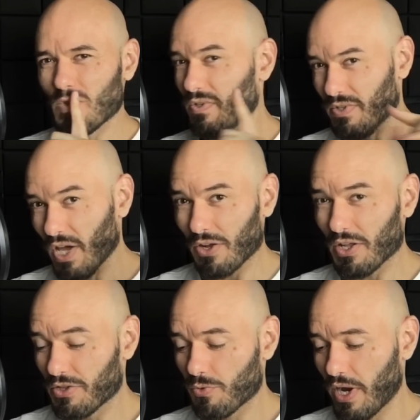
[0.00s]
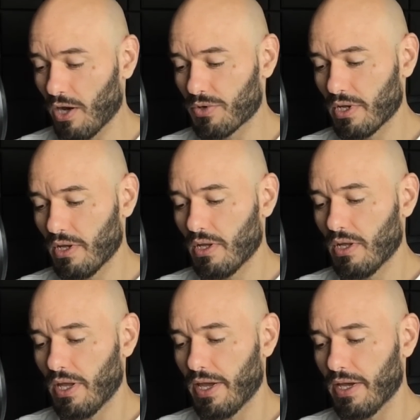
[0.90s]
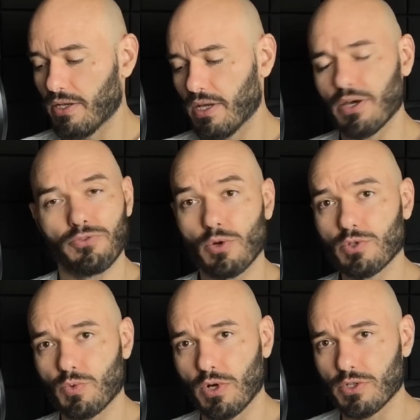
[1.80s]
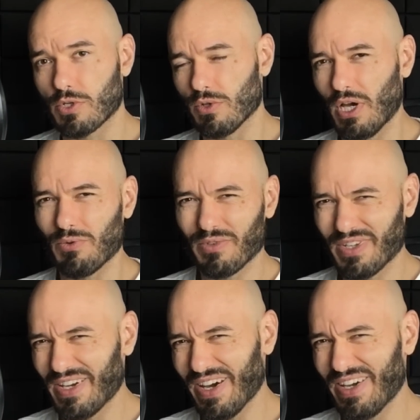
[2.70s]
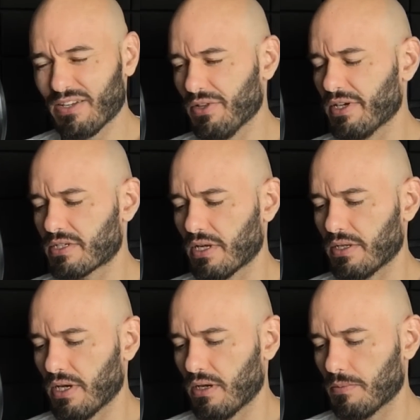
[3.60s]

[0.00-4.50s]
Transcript: not on the ground, and throws were also allowed, kind of like Sanda.